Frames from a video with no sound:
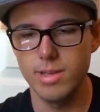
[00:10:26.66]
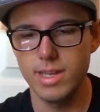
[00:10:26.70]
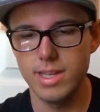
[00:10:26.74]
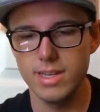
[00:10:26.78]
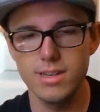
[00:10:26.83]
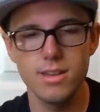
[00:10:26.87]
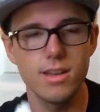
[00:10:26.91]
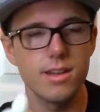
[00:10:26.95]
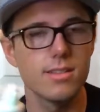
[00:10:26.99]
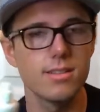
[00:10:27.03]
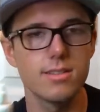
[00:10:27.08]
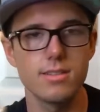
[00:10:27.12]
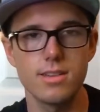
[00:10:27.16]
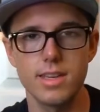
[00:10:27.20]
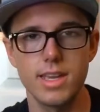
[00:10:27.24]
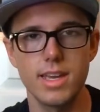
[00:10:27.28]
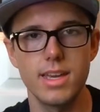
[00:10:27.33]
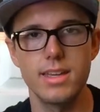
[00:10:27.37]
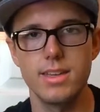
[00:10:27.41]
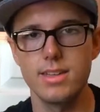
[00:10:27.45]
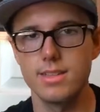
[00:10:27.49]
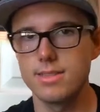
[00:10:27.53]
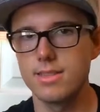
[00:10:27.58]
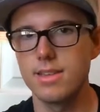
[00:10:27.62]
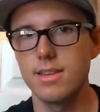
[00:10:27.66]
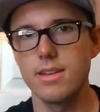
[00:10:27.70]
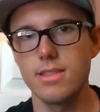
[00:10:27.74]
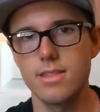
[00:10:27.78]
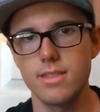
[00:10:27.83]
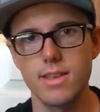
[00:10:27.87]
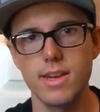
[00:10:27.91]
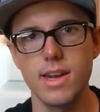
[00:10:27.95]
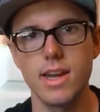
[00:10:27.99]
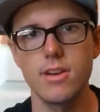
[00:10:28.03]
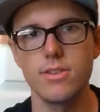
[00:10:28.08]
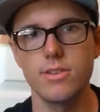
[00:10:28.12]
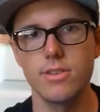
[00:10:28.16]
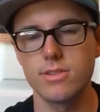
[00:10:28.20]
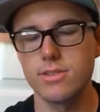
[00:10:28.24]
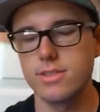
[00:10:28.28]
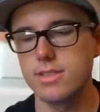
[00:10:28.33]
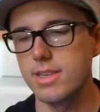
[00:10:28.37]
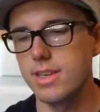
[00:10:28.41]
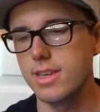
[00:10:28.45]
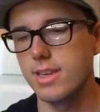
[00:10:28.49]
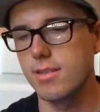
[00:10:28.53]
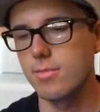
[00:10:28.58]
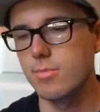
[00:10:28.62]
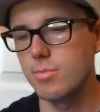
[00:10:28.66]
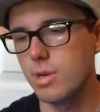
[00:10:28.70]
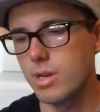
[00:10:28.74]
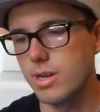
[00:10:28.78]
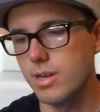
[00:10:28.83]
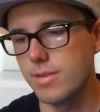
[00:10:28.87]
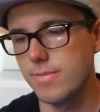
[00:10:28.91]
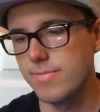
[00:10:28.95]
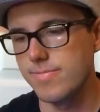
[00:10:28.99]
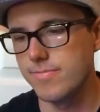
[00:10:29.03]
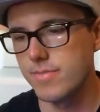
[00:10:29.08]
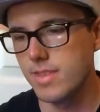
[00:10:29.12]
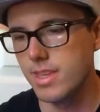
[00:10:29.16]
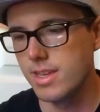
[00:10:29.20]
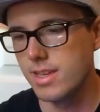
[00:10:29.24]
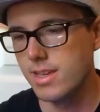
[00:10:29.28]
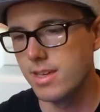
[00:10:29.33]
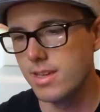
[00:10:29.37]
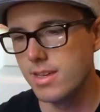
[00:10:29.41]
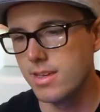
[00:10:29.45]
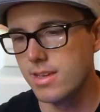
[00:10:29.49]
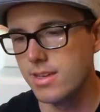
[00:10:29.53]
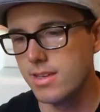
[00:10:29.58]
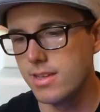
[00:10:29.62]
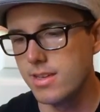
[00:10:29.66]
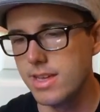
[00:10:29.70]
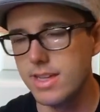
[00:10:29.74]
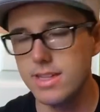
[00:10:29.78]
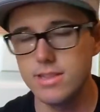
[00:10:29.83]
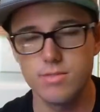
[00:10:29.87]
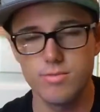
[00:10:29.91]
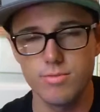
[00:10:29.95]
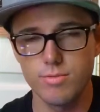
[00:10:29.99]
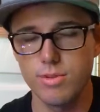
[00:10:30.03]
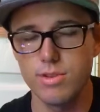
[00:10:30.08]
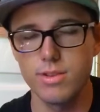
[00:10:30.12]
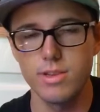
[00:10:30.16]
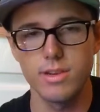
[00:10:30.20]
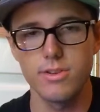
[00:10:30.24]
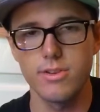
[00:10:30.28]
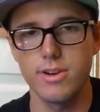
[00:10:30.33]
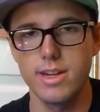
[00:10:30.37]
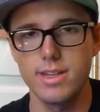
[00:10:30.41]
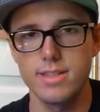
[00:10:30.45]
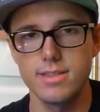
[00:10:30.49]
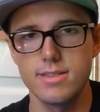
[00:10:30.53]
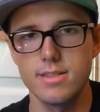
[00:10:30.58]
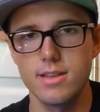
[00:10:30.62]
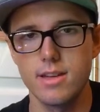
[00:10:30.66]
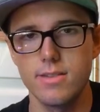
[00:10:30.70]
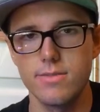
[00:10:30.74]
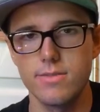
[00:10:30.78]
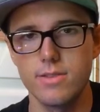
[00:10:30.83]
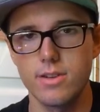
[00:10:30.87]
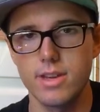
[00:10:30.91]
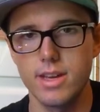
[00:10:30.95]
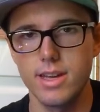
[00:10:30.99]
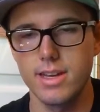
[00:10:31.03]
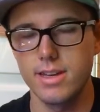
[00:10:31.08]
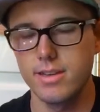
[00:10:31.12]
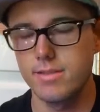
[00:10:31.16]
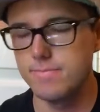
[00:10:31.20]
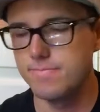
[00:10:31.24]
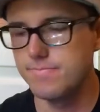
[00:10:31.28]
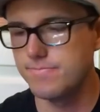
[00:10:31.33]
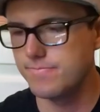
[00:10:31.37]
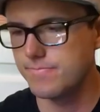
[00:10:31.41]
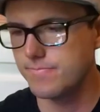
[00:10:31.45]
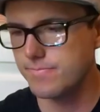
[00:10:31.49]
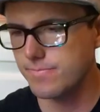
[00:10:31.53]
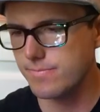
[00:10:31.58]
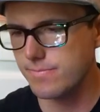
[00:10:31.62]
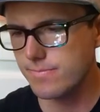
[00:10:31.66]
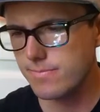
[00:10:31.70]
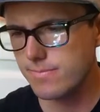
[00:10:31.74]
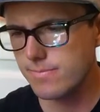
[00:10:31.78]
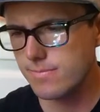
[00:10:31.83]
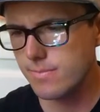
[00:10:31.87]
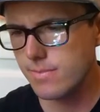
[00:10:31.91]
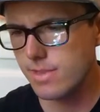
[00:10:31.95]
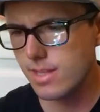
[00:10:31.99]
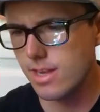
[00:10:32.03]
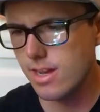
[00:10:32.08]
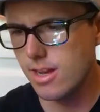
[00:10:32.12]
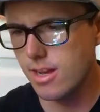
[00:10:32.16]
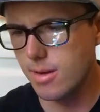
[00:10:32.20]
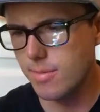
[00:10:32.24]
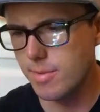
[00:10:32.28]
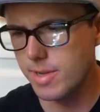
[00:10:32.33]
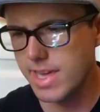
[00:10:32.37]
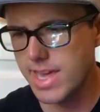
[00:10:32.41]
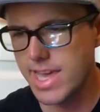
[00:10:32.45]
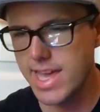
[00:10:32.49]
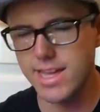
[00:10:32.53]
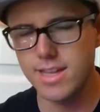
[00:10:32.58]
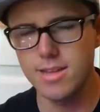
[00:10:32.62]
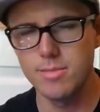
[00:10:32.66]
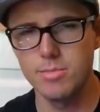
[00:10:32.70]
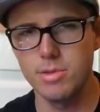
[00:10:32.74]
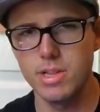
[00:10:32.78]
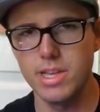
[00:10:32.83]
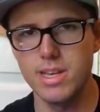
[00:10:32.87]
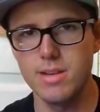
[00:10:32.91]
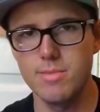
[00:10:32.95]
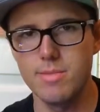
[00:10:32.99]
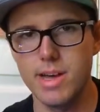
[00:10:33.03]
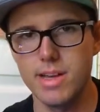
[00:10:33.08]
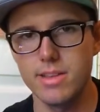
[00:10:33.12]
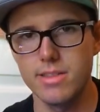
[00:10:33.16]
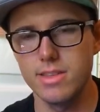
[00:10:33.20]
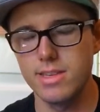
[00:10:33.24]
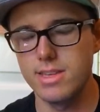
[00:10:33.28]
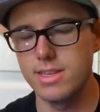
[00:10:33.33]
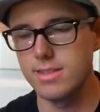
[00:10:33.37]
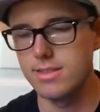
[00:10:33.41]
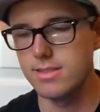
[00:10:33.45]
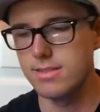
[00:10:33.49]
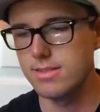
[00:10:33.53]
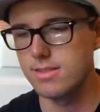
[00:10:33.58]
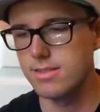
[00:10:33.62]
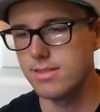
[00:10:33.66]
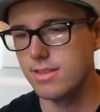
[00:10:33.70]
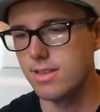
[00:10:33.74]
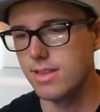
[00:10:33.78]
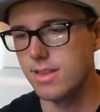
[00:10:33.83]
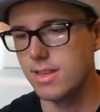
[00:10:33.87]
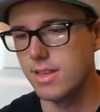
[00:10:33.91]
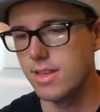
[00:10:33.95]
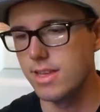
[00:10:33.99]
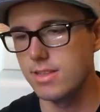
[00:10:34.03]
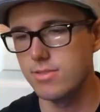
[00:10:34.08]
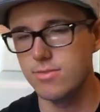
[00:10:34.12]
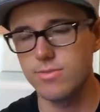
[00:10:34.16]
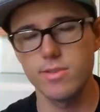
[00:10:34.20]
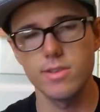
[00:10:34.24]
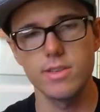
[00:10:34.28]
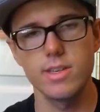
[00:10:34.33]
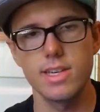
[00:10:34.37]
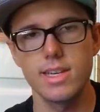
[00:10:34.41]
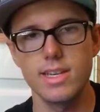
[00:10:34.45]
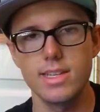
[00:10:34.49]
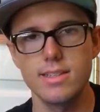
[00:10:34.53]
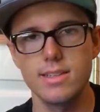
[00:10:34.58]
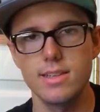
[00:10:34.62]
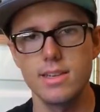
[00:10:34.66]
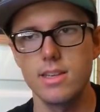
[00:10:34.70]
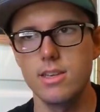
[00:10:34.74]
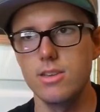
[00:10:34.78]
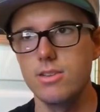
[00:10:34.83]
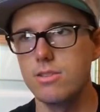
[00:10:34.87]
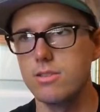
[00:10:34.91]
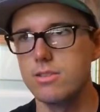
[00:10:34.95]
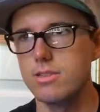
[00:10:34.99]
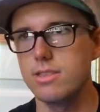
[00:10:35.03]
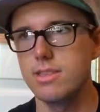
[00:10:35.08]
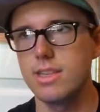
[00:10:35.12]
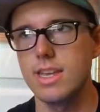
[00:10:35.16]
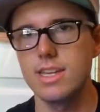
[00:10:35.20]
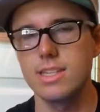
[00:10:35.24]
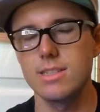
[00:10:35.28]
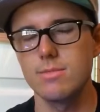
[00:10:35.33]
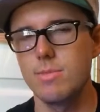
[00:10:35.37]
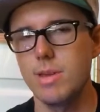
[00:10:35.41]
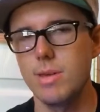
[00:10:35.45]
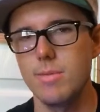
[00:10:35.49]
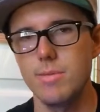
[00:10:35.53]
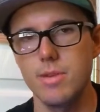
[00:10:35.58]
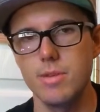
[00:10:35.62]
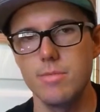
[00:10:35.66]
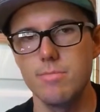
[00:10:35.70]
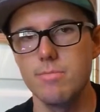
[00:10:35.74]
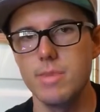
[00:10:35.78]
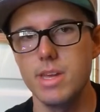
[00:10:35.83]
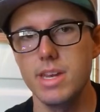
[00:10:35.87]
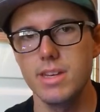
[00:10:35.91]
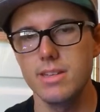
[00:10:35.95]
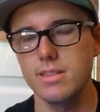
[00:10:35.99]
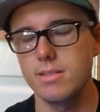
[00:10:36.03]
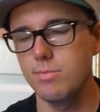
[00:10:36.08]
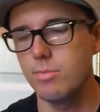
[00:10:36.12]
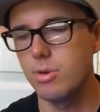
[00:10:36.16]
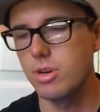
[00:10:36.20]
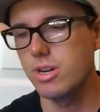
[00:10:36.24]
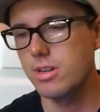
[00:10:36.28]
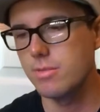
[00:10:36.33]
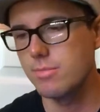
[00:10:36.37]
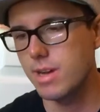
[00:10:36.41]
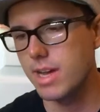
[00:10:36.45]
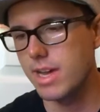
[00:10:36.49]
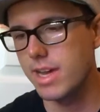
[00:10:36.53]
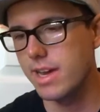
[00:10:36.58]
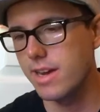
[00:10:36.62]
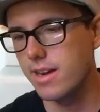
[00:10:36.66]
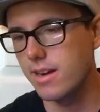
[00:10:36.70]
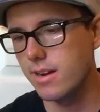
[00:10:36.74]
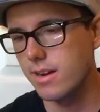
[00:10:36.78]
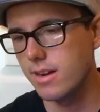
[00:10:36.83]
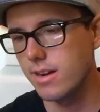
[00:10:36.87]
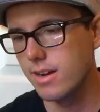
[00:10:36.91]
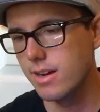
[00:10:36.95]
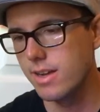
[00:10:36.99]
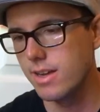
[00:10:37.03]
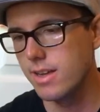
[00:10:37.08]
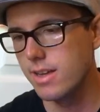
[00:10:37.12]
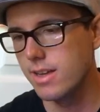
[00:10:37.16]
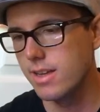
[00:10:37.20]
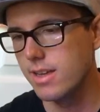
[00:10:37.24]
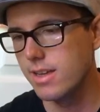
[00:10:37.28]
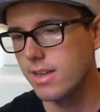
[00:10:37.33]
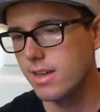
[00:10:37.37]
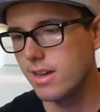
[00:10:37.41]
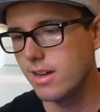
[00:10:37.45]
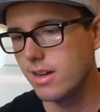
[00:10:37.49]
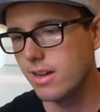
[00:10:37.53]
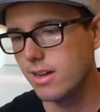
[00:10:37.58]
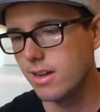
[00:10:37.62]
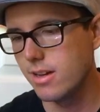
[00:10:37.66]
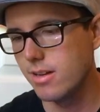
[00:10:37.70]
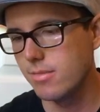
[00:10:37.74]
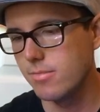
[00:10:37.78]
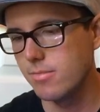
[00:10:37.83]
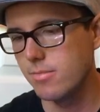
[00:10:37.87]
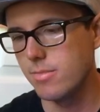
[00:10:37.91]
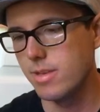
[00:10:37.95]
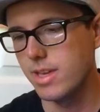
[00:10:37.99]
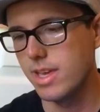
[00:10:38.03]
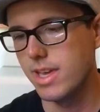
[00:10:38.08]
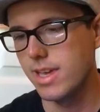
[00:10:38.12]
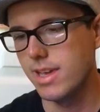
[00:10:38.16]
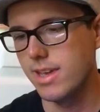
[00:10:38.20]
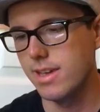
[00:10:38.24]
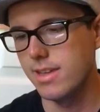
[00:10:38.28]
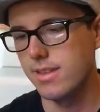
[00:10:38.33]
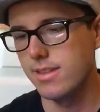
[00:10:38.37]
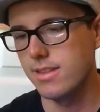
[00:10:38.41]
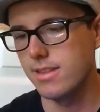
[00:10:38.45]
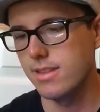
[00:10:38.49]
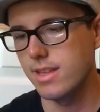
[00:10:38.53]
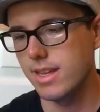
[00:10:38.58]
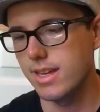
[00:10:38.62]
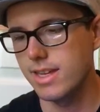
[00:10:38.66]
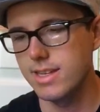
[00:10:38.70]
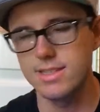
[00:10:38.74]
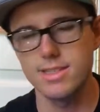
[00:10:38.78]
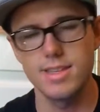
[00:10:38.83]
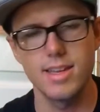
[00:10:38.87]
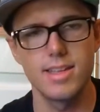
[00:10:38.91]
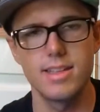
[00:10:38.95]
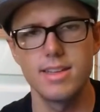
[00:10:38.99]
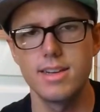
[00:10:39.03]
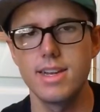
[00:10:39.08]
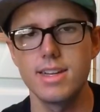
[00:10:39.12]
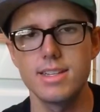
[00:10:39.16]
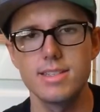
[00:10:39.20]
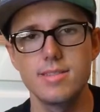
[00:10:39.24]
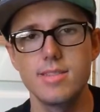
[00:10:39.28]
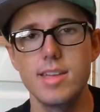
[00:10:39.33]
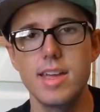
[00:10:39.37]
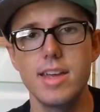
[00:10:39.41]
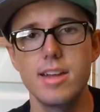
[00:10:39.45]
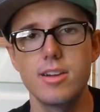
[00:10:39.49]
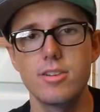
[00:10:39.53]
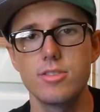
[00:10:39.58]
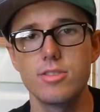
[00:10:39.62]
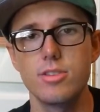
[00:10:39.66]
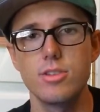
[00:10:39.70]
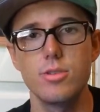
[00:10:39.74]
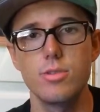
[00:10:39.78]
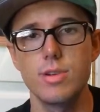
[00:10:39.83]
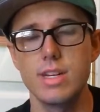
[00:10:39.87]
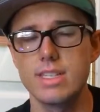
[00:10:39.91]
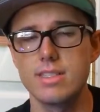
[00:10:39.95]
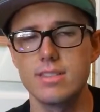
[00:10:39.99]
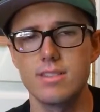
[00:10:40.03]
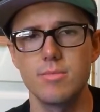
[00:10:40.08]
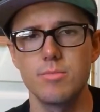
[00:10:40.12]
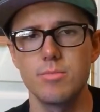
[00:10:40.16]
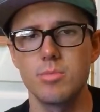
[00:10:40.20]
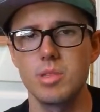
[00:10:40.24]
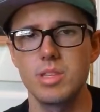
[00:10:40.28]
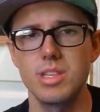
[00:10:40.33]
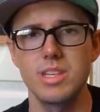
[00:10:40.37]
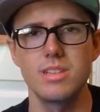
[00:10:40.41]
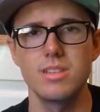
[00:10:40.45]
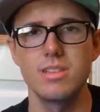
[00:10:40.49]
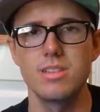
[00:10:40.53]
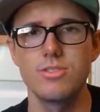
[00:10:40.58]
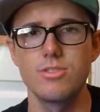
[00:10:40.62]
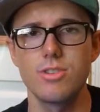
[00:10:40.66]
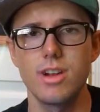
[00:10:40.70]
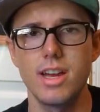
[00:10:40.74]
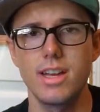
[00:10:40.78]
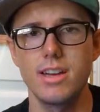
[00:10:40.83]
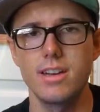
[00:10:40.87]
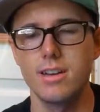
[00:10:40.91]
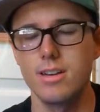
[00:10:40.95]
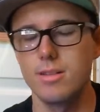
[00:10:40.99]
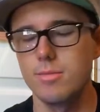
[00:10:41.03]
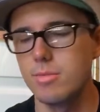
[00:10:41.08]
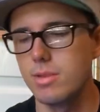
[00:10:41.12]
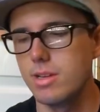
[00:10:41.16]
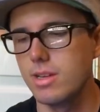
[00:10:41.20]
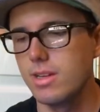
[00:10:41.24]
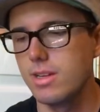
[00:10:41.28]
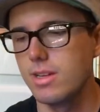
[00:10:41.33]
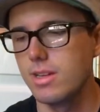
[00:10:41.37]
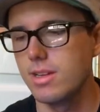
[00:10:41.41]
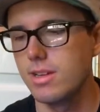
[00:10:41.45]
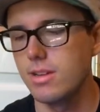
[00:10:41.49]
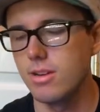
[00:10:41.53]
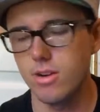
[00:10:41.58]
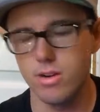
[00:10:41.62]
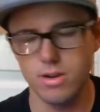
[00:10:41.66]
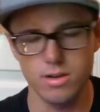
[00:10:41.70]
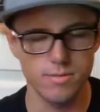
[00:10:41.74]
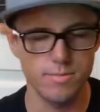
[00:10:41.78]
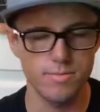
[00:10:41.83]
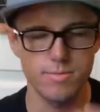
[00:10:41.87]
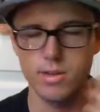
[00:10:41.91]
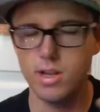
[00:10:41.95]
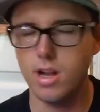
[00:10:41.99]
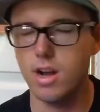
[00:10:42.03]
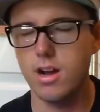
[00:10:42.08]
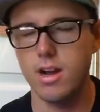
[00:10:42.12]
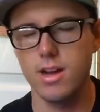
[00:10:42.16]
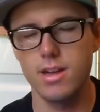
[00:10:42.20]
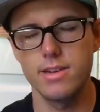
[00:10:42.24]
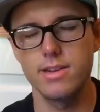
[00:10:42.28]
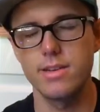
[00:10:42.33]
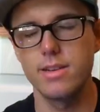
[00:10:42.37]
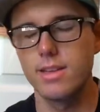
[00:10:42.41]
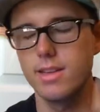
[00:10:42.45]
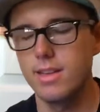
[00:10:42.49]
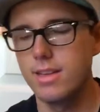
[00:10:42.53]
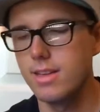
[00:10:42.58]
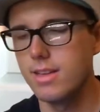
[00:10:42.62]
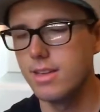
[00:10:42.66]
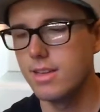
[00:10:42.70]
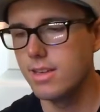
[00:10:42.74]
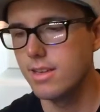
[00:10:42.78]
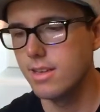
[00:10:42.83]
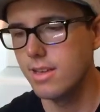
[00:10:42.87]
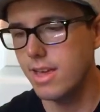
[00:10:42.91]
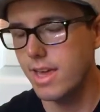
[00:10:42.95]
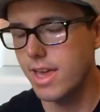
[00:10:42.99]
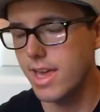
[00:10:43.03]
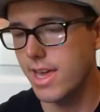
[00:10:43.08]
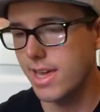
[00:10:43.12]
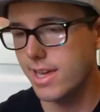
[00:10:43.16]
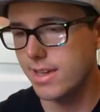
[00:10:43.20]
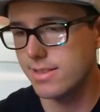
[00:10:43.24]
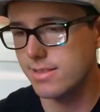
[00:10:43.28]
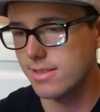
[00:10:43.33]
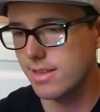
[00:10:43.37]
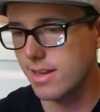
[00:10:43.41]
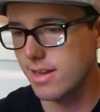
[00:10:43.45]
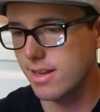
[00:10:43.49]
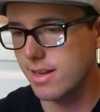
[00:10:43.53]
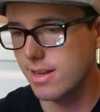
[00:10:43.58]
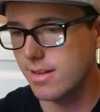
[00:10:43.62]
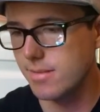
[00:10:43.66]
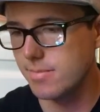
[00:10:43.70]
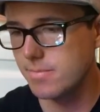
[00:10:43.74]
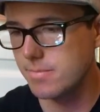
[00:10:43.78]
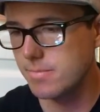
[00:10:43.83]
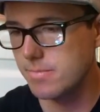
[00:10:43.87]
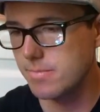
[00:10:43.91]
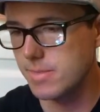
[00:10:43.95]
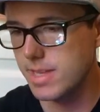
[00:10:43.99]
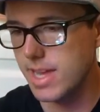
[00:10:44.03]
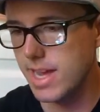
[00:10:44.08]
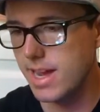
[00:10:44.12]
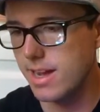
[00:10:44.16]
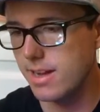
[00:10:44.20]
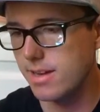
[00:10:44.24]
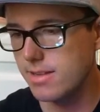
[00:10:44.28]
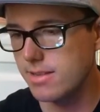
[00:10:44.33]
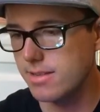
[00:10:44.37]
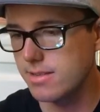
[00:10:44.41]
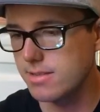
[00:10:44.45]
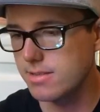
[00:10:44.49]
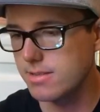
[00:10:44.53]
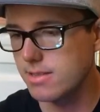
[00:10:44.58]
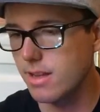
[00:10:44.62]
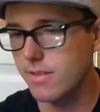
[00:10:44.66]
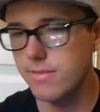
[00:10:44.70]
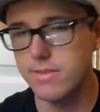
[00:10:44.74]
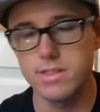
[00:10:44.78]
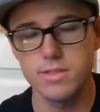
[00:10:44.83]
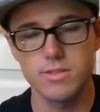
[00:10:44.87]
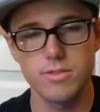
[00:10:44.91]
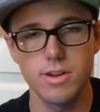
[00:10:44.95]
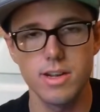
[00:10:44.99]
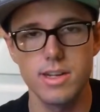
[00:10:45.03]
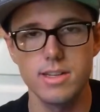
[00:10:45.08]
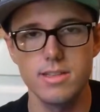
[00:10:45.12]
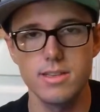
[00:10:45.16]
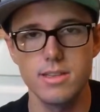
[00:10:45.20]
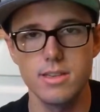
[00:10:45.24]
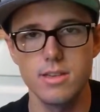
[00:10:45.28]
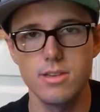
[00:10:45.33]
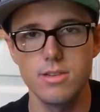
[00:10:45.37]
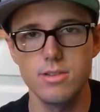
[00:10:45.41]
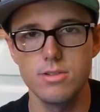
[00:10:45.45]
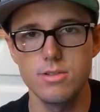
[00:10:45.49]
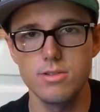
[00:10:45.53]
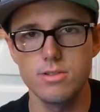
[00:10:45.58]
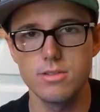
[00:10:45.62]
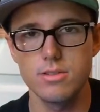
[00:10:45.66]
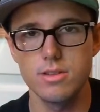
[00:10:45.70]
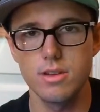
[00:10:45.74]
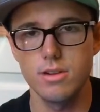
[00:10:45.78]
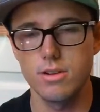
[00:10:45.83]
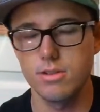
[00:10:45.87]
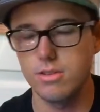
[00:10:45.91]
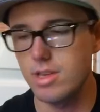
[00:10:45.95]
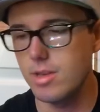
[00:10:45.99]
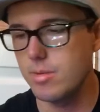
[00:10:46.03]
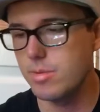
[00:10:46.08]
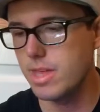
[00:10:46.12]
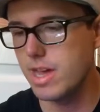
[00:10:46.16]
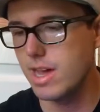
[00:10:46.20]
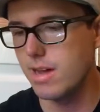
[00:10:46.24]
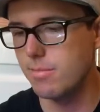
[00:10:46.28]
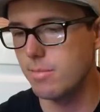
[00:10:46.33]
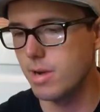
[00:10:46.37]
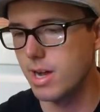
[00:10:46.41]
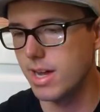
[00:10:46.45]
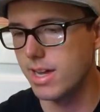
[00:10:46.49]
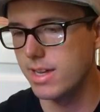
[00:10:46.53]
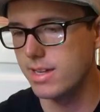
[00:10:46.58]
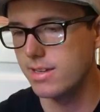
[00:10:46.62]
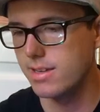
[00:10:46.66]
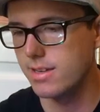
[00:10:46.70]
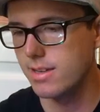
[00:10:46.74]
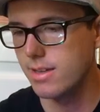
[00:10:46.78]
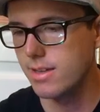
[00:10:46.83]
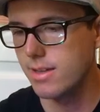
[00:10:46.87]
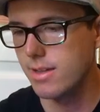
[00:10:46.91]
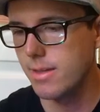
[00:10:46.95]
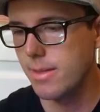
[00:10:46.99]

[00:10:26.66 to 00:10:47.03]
It does, again, it's going to thin out your skin, but it's really great stuff, okay? I can't complain about this. It's really easy to use. It takes maybe a minute to put in my hair. And like I said, the next day or two, it's completely dried up or gone. And yeah, stuff is great to use, so keep that in mind.